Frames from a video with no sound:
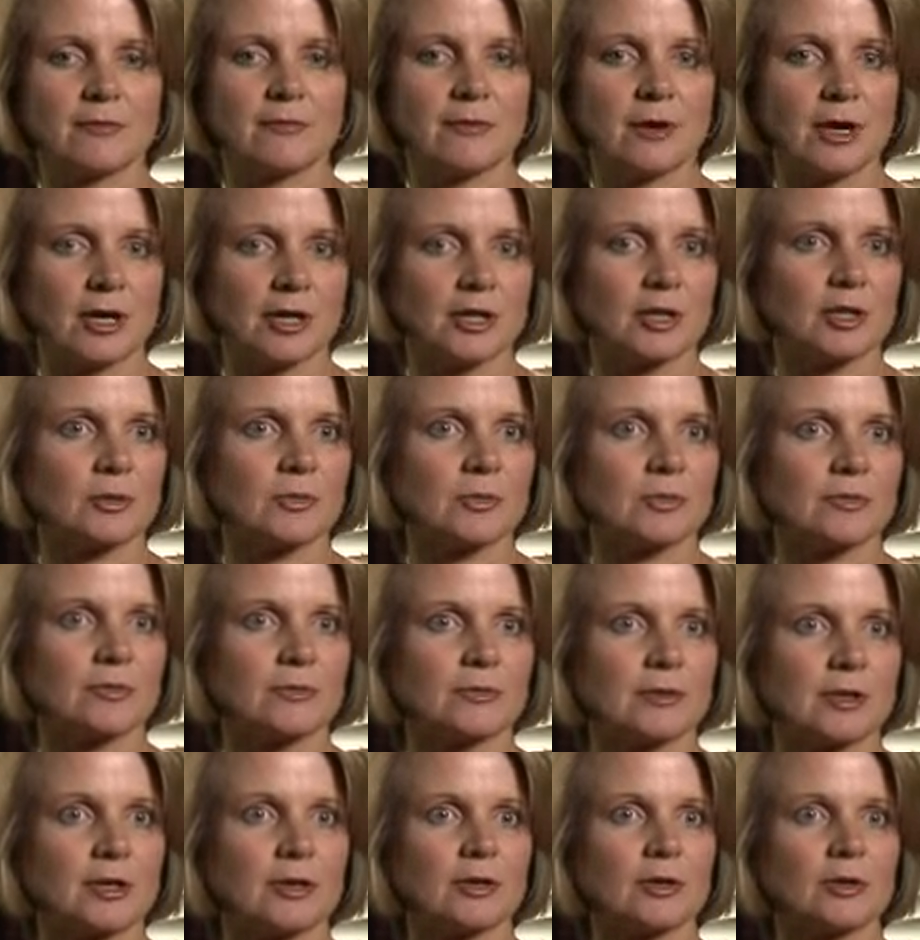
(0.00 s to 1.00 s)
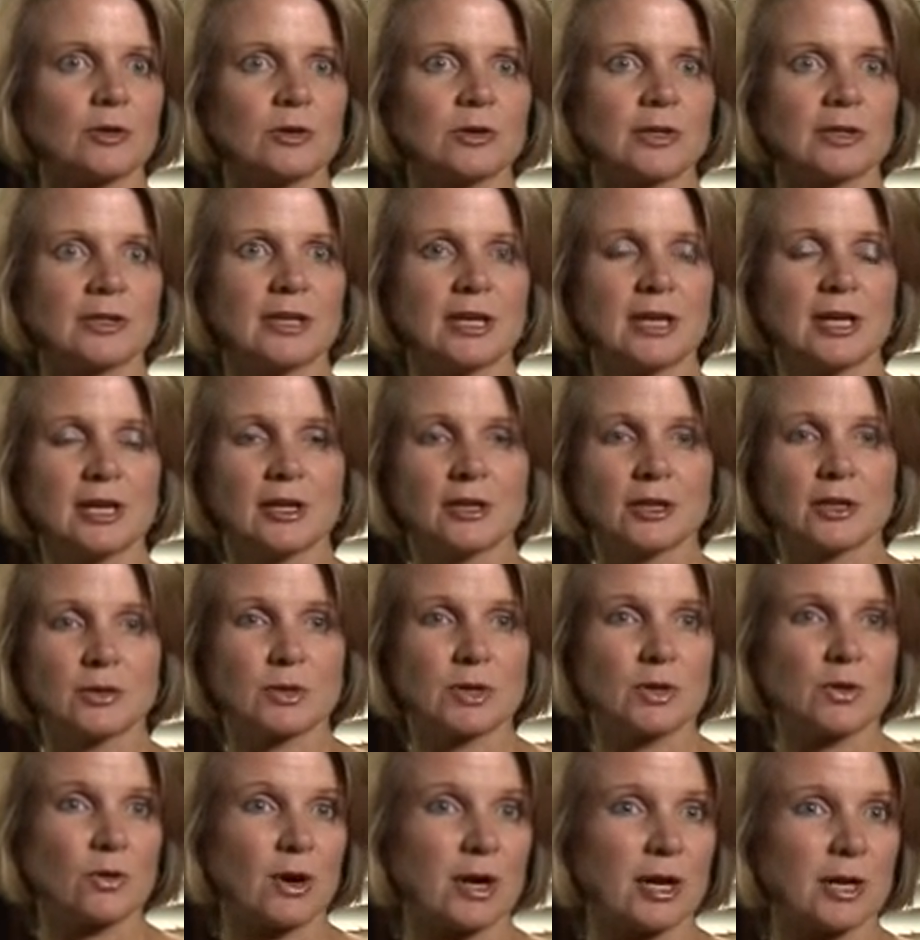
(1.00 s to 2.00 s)
the volume of flow and the
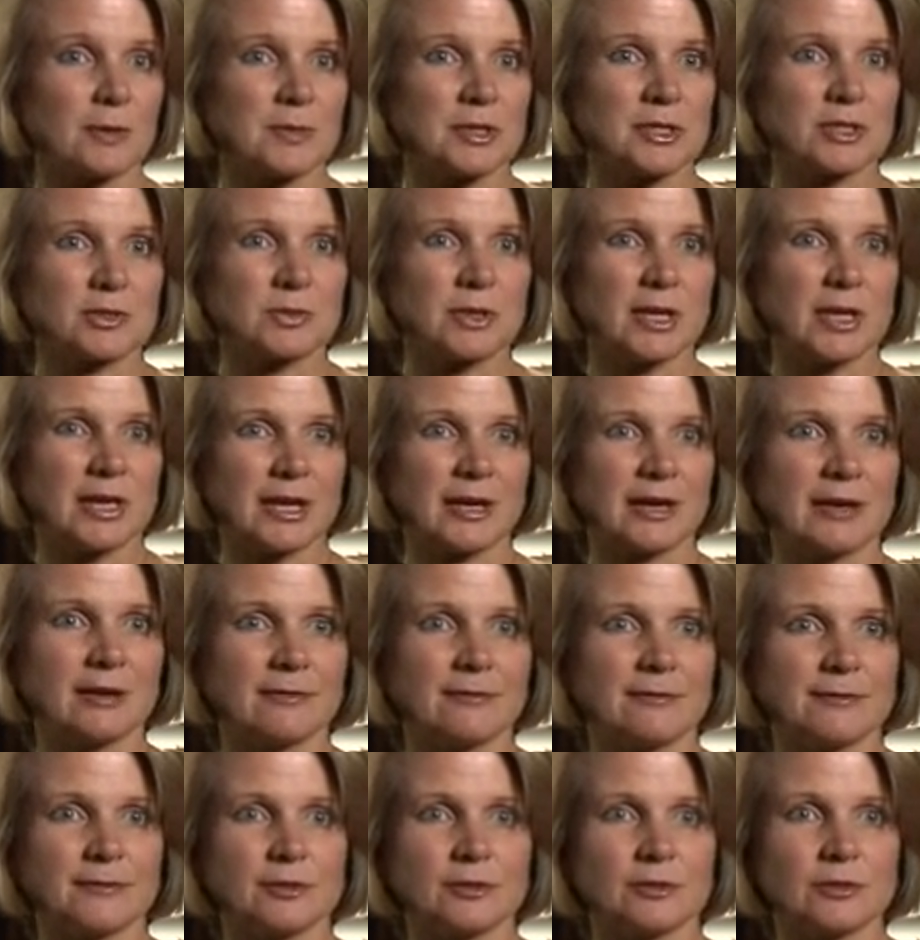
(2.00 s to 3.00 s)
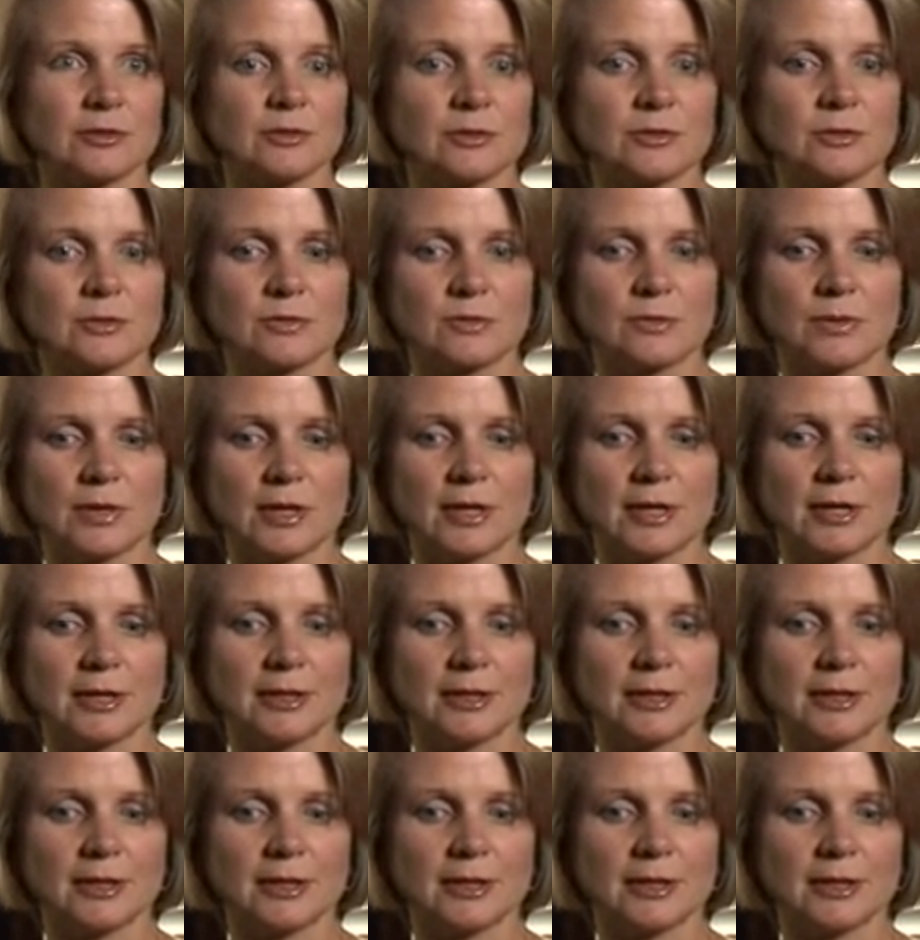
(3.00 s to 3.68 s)
requirements we have to